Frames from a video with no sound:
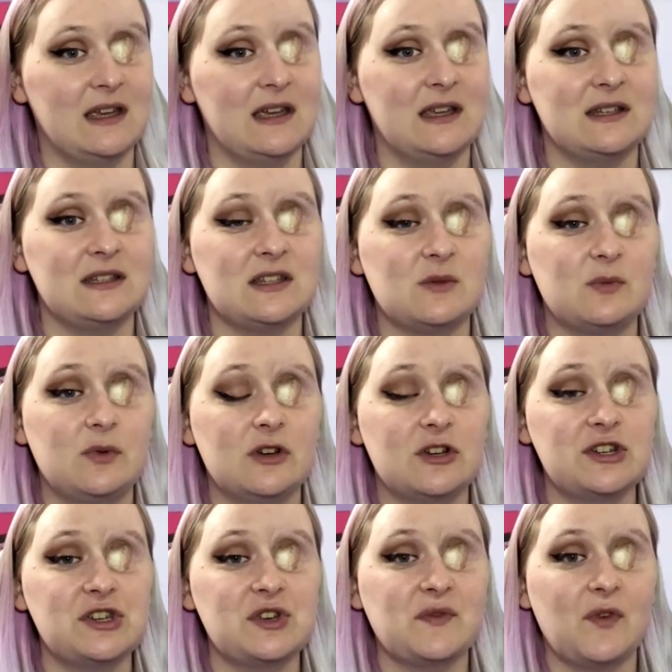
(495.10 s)
to
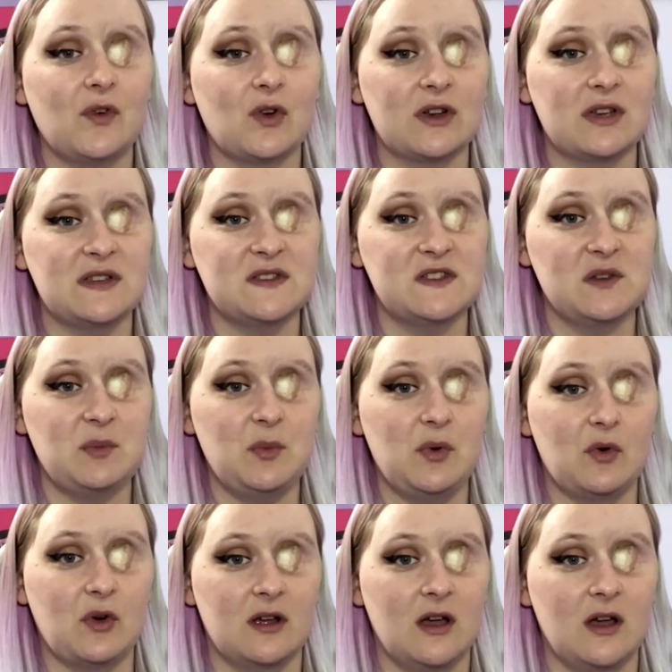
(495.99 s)
push for his
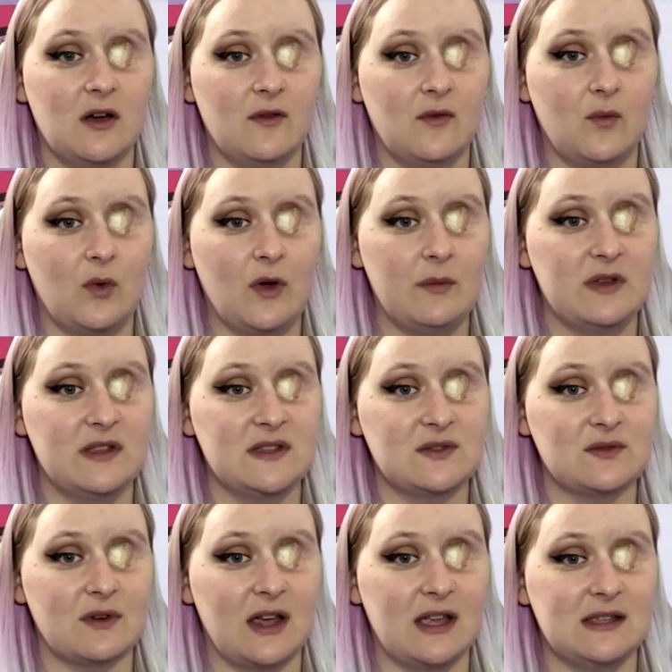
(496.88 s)
support of
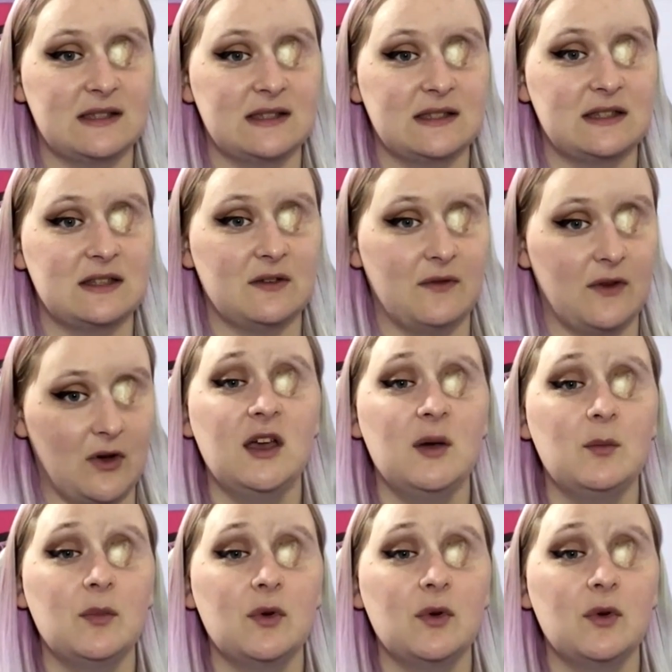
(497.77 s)
women's rights to vote.